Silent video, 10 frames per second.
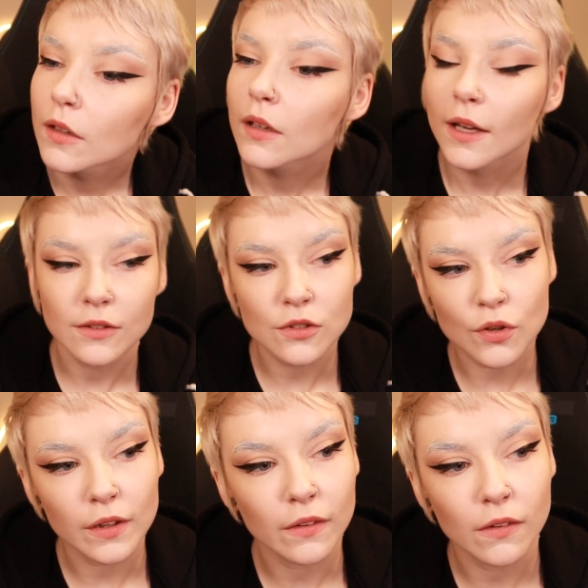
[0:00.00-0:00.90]
As you
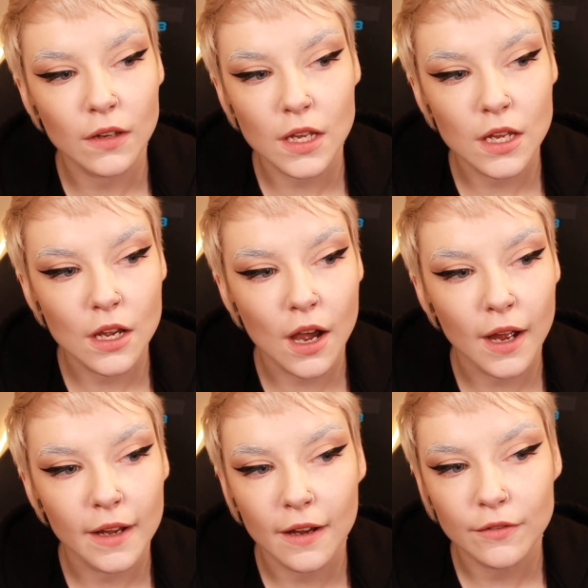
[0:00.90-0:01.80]
can see,
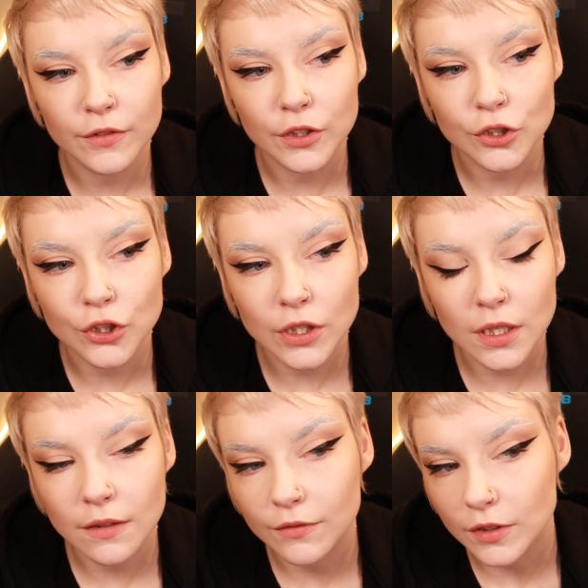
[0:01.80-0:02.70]
I have
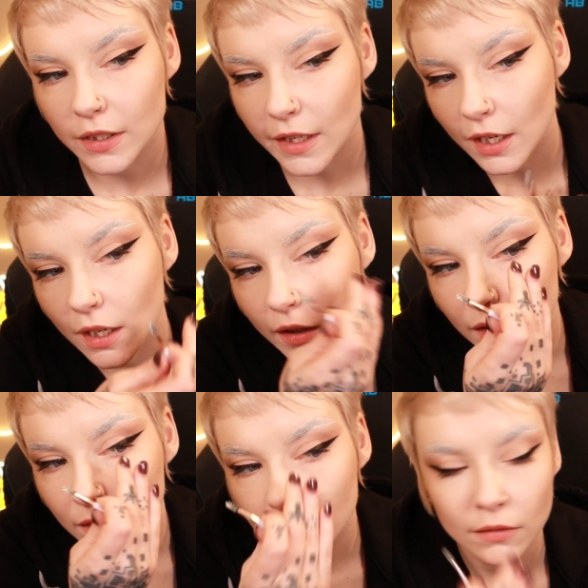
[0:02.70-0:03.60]
achieved
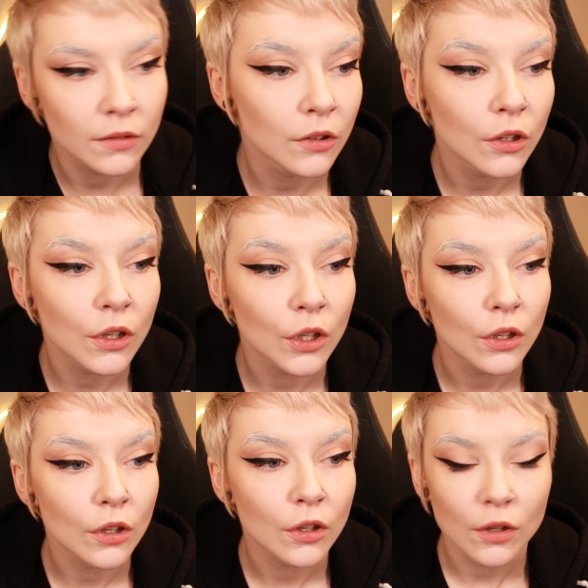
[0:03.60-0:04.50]
getting
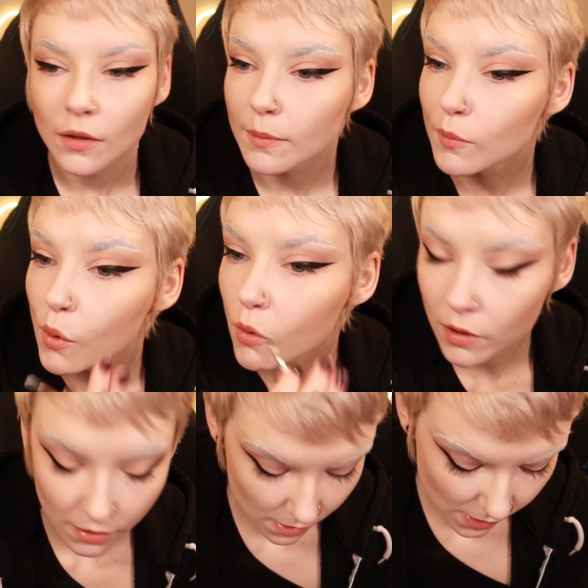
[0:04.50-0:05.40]

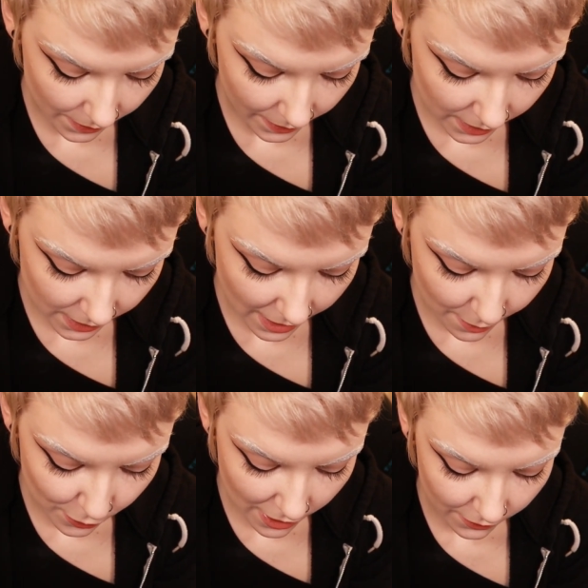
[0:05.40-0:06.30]
more on this
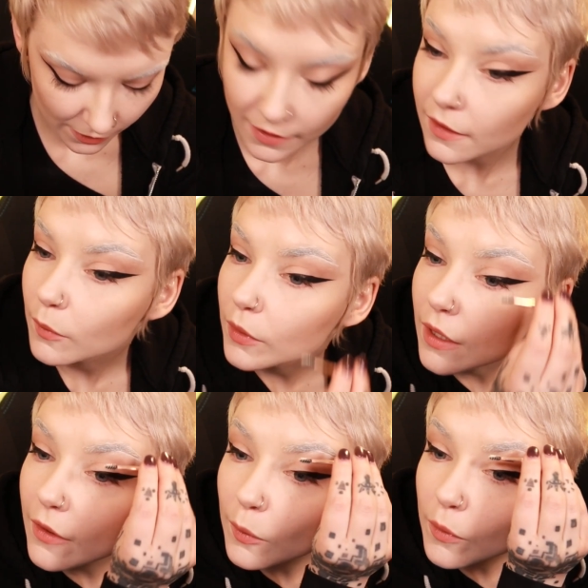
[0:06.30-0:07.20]
eyebrow than I did with
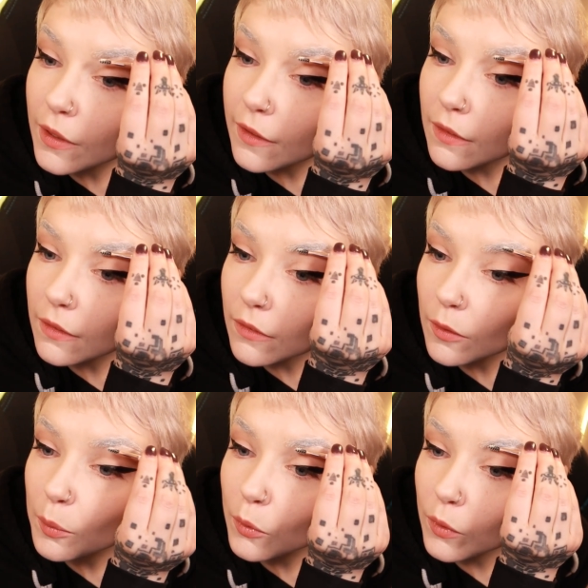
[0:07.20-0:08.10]
the other one. I think the
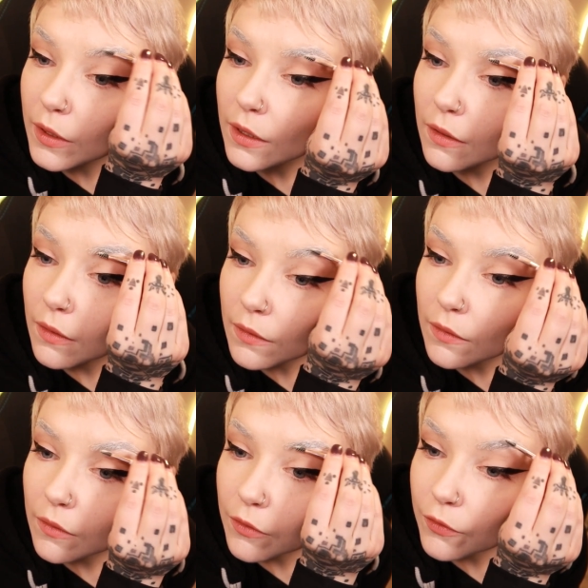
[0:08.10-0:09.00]
spoolie
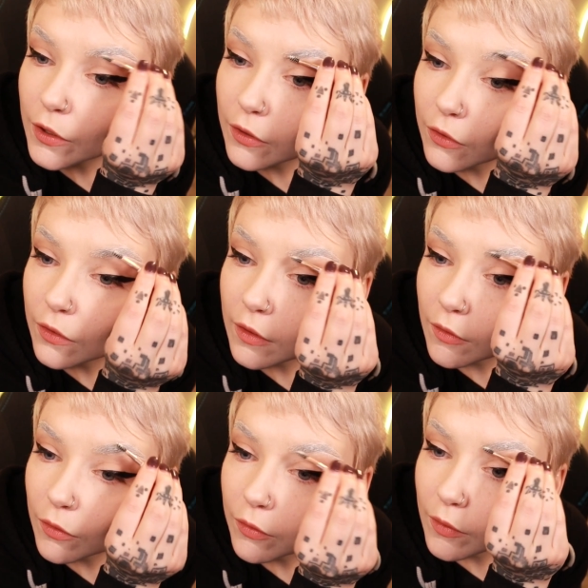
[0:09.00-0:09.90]
first
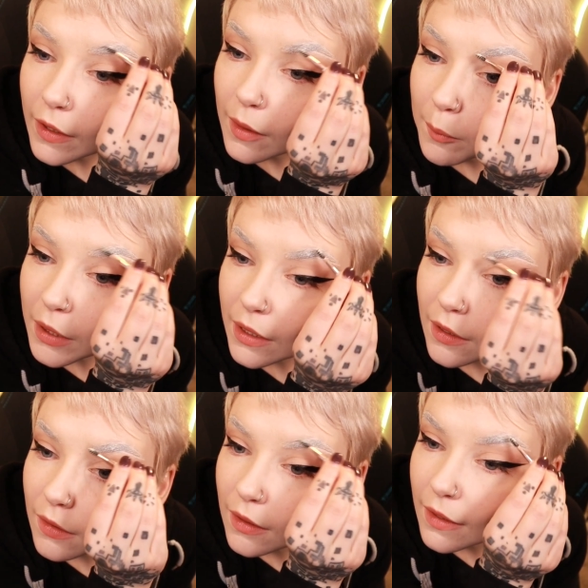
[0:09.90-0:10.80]
and like
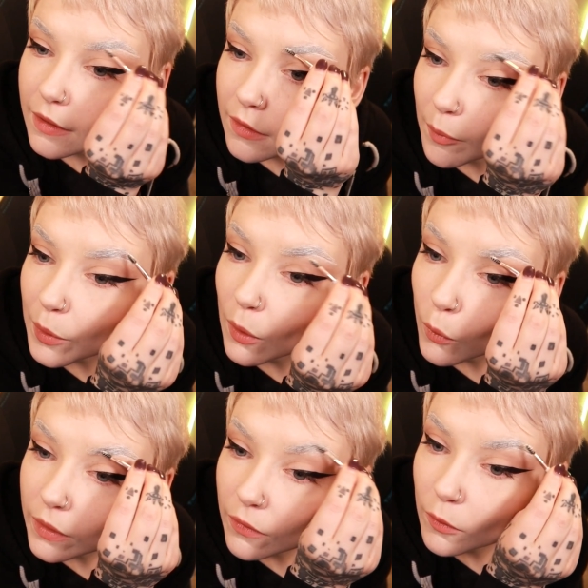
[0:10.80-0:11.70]
immediately, like dipping
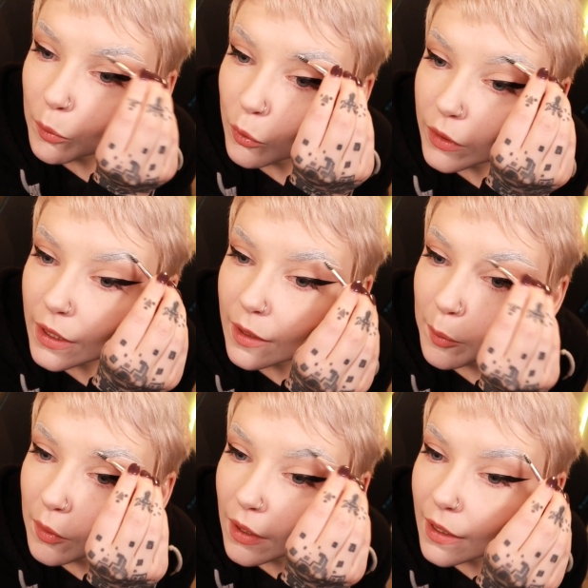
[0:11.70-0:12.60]
with the spoolie and
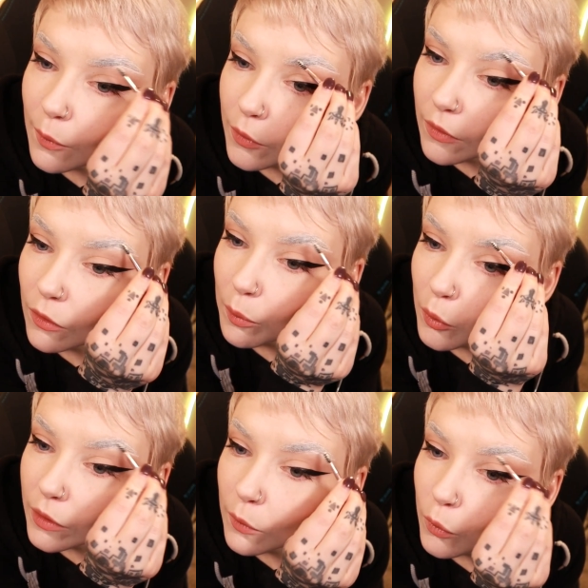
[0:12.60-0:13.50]
applying with the
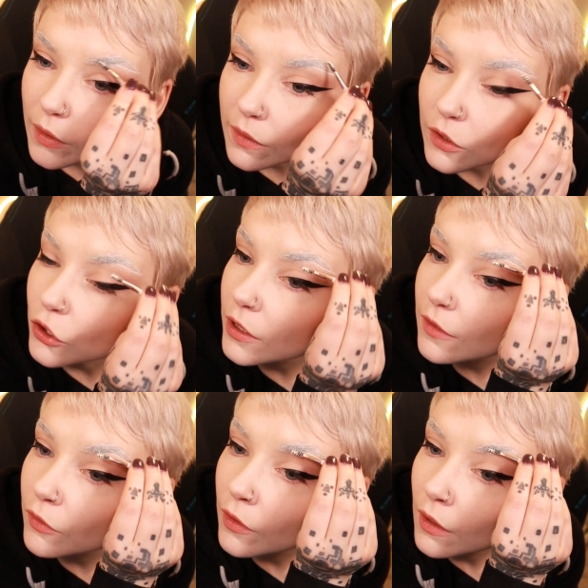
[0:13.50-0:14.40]
spoolie will achieve